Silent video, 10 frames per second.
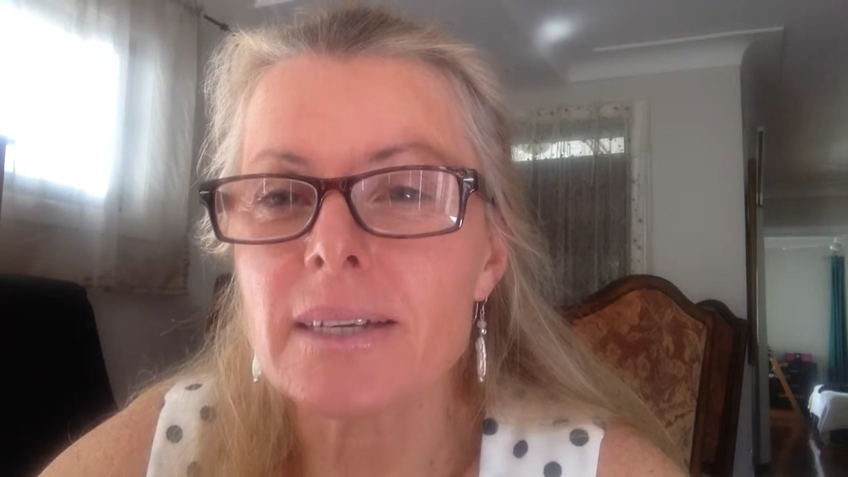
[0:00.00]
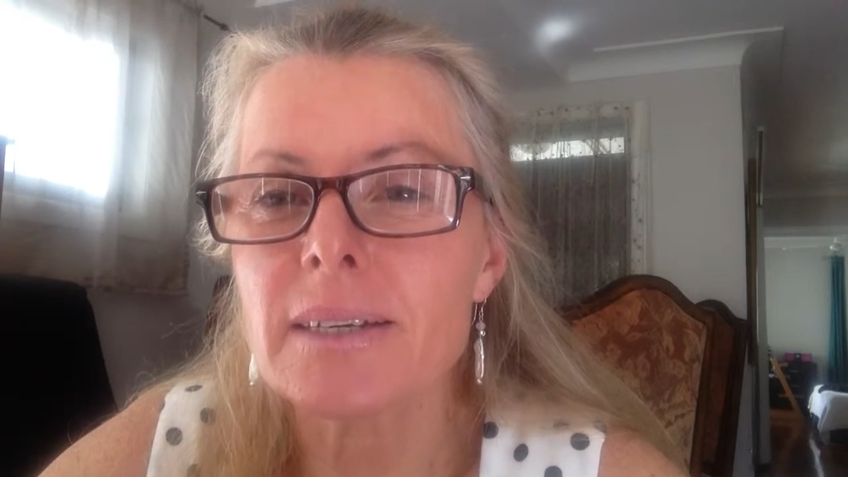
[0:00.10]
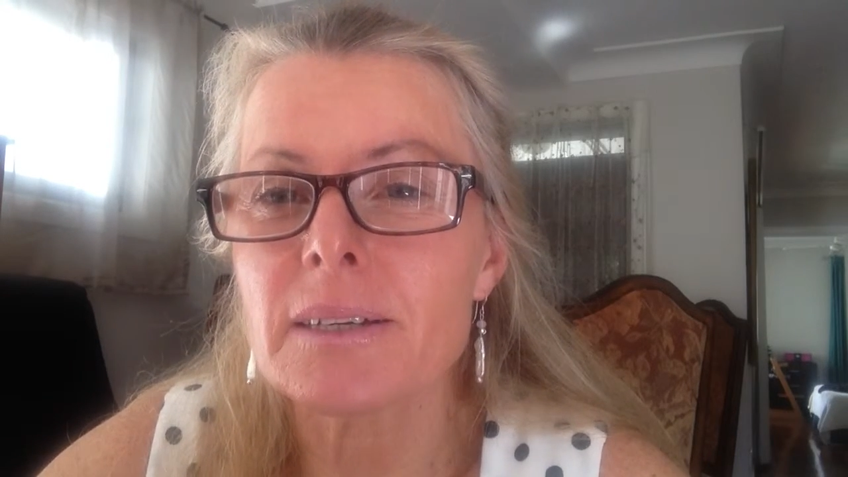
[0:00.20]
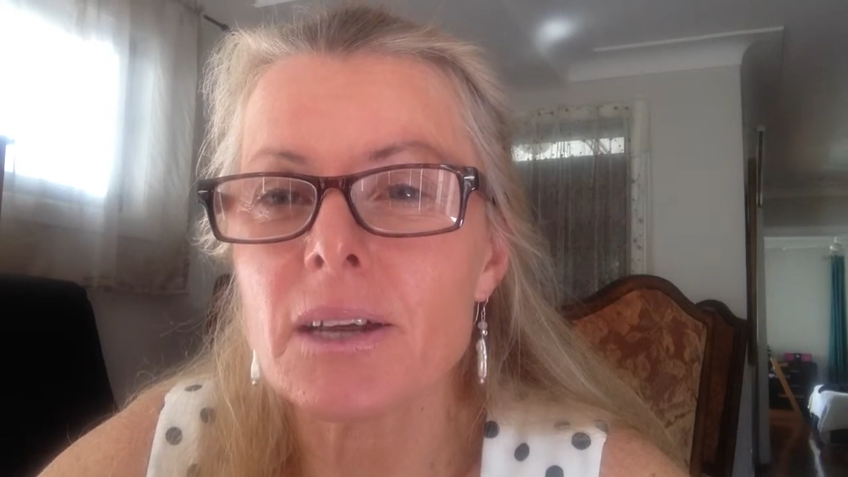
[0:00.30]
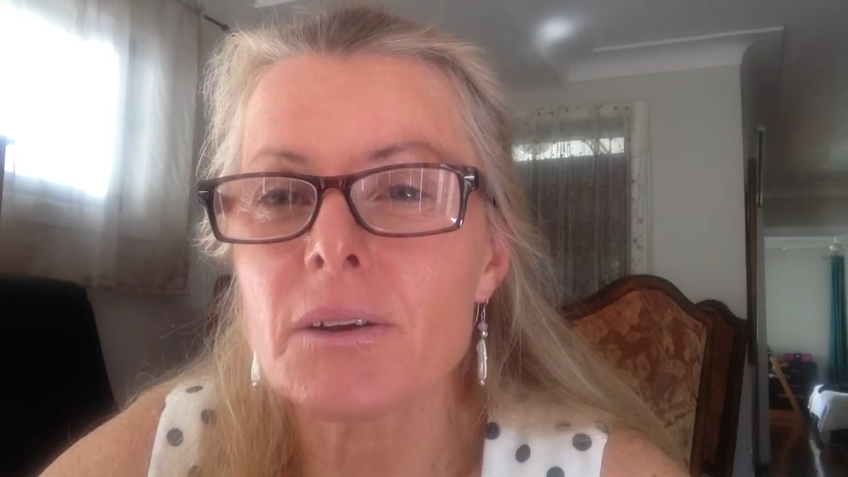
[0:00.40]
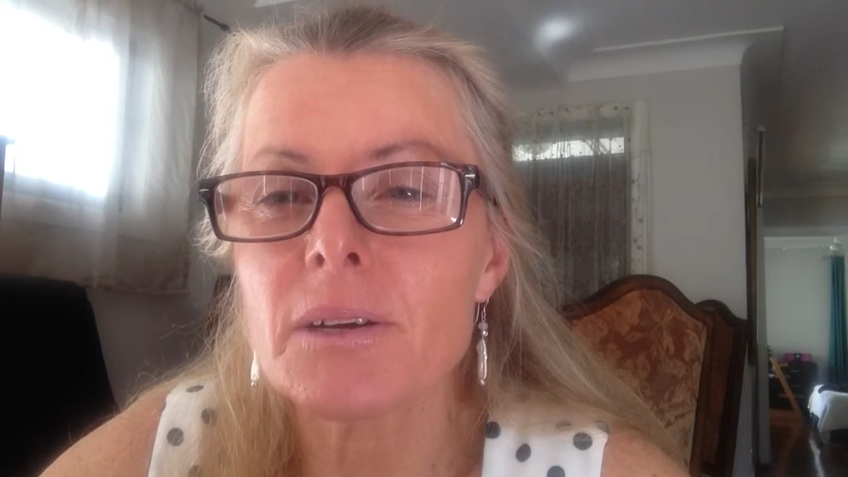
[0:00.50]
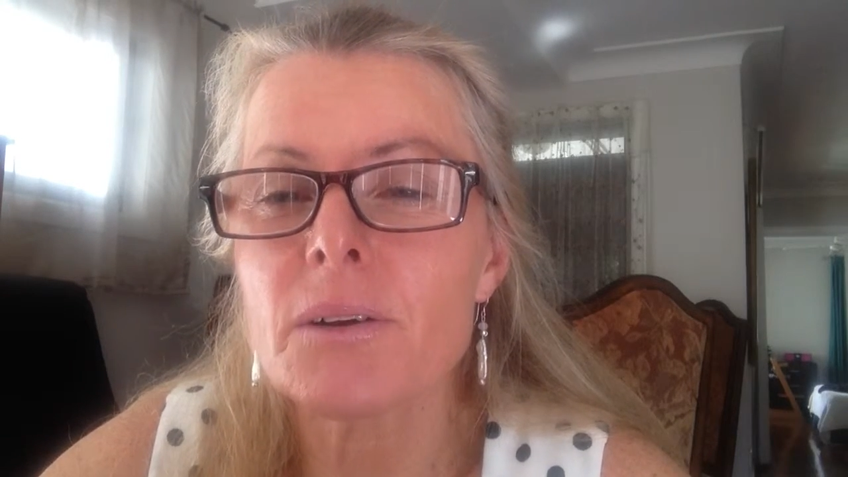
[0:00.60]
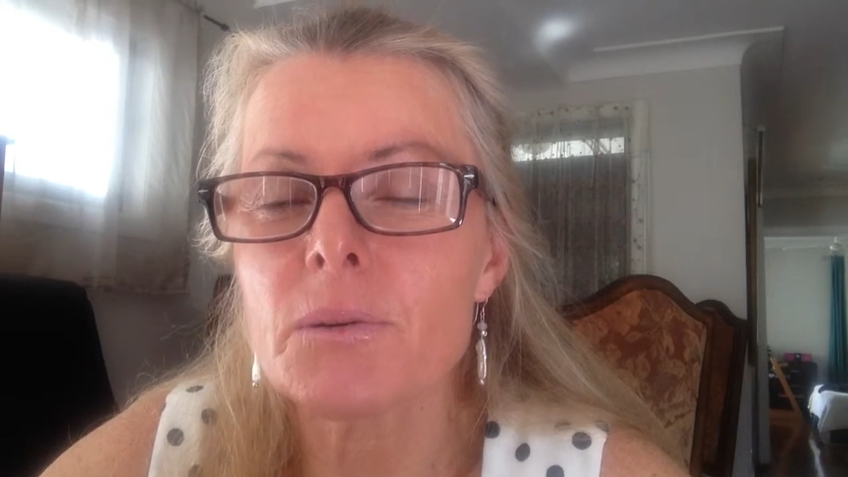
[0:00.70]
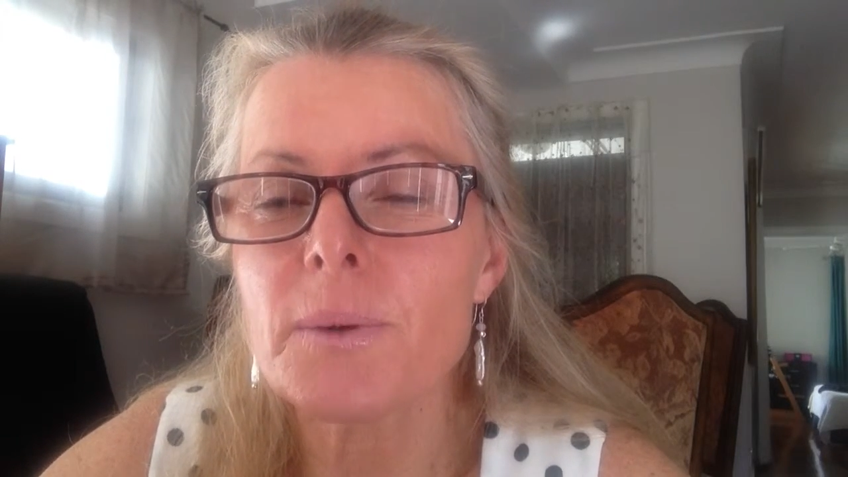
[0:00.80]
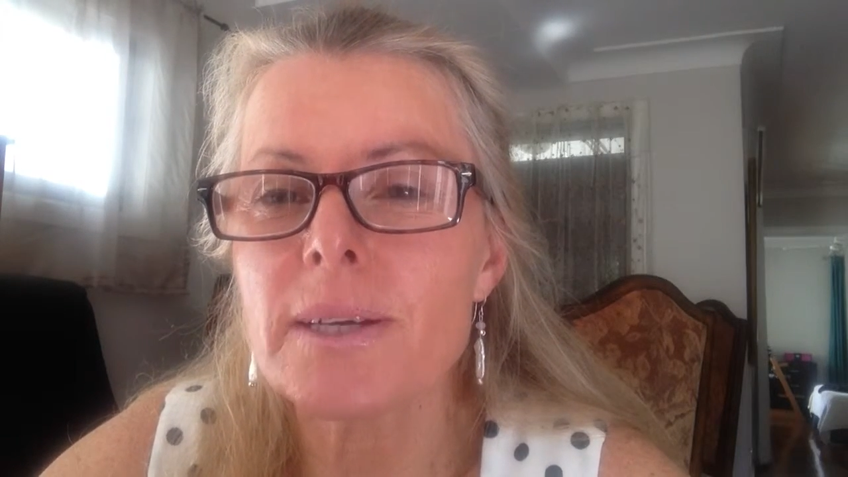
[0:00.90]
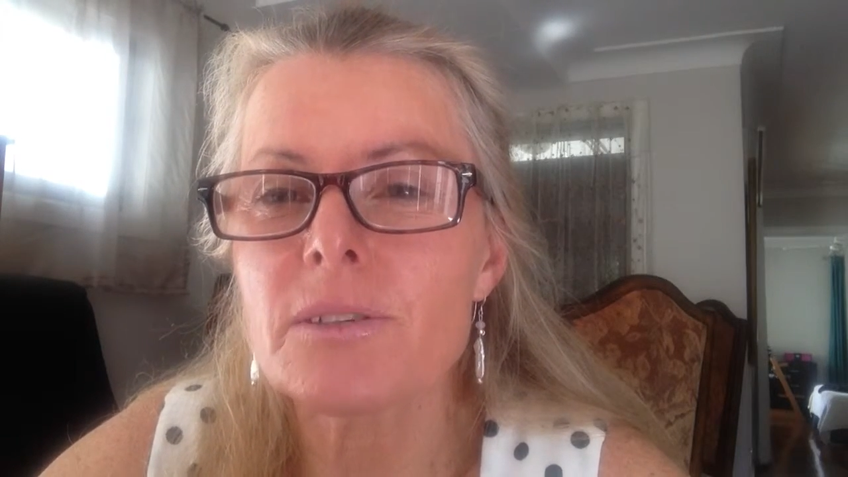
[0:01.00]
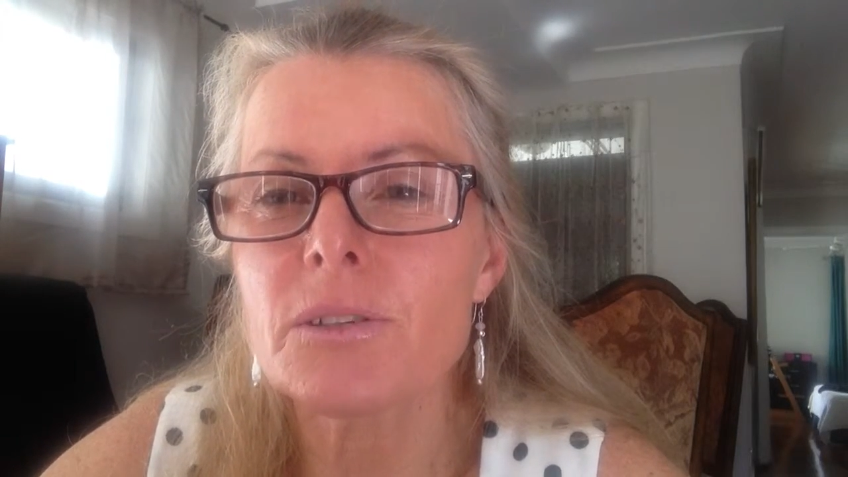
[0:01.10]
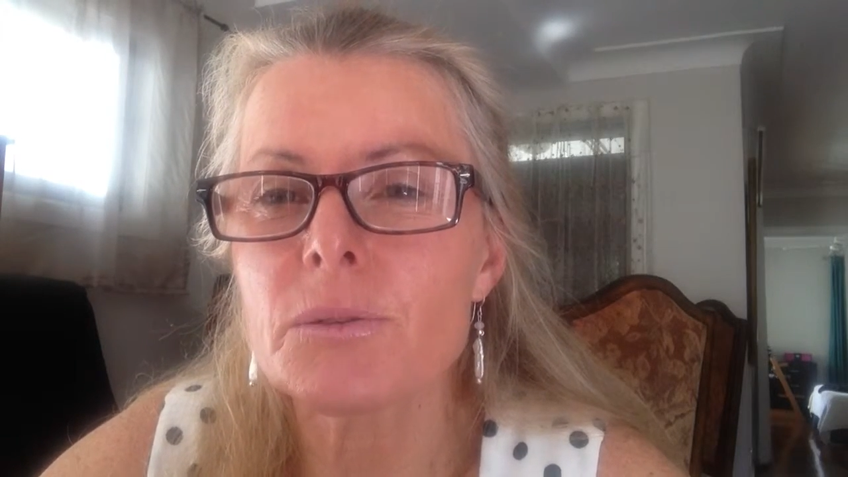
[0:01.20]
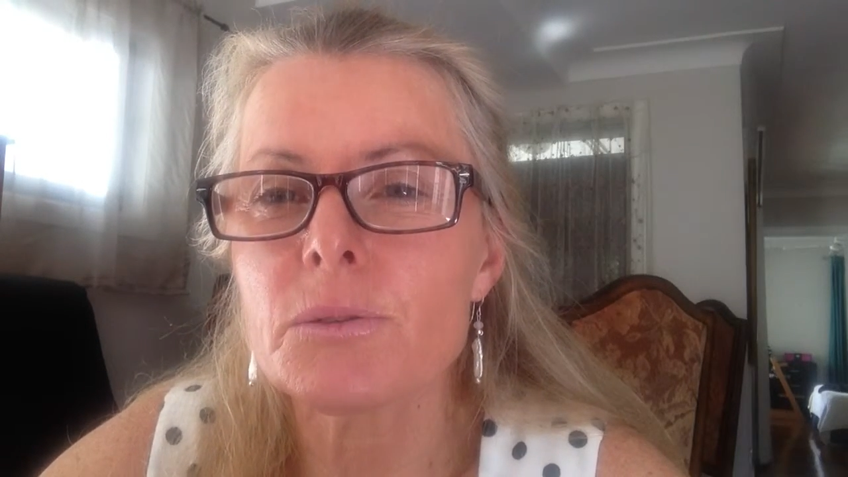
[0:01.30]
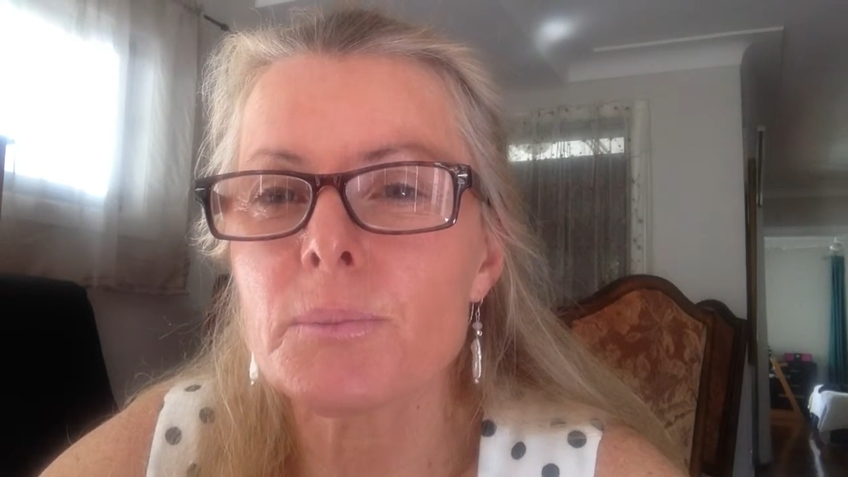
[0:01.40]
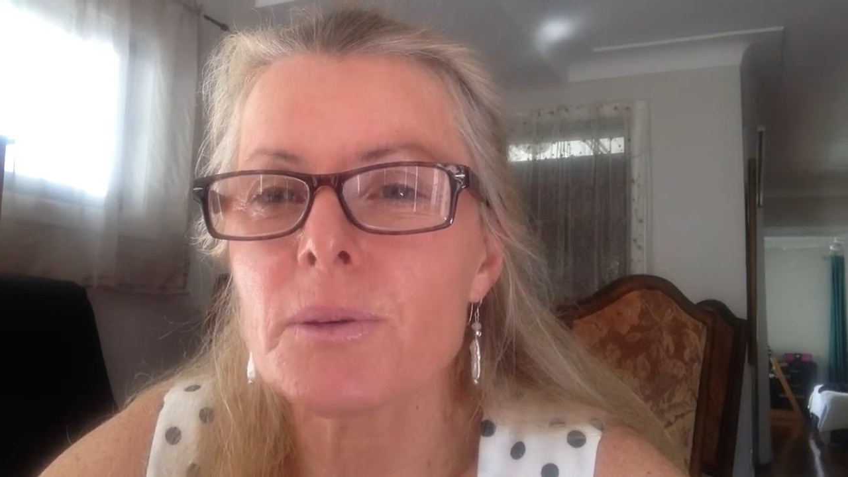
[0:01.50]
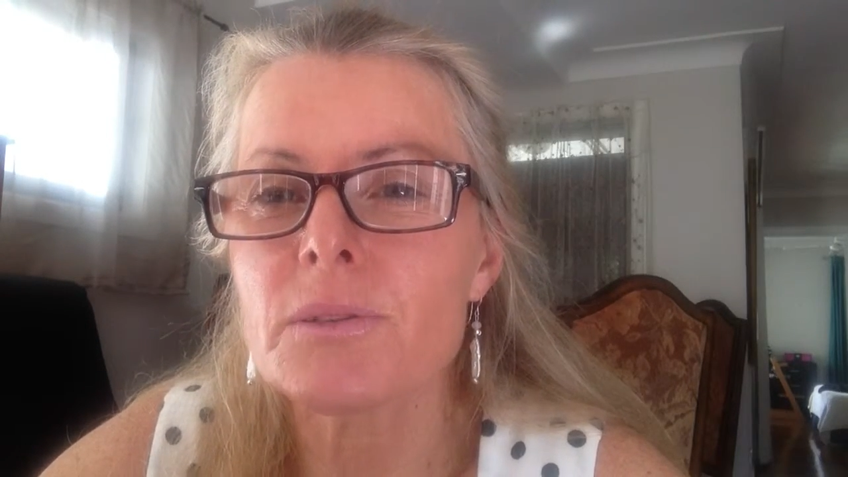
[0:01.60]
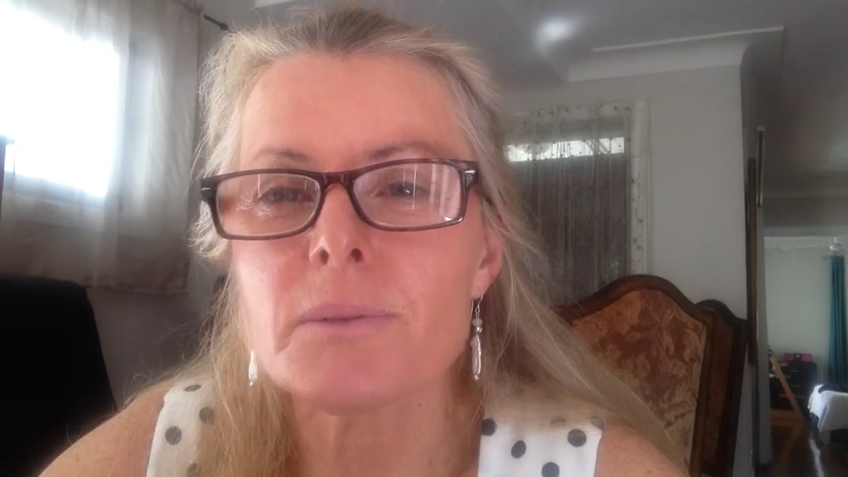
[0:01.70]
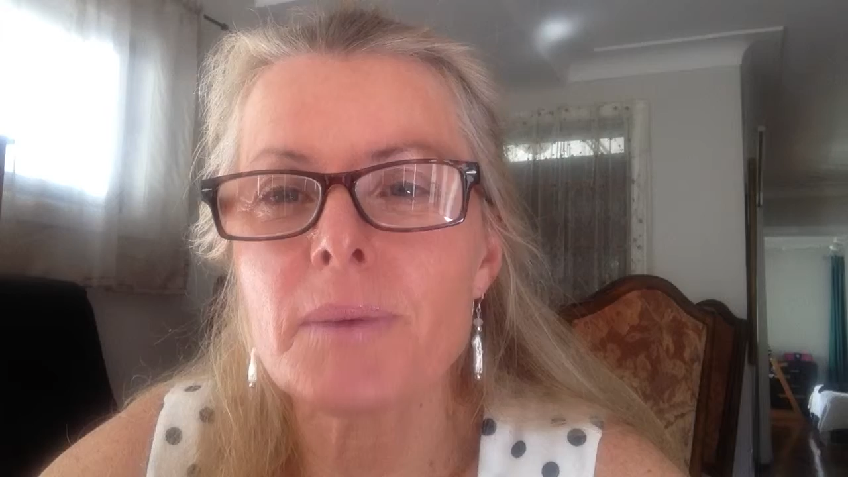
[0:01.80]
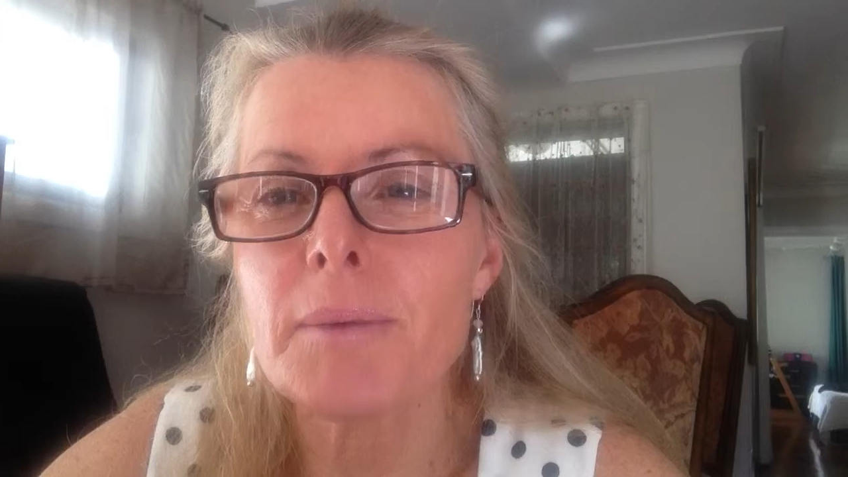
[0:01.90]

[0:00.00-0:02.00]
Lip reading: It can go a long way to your deposit.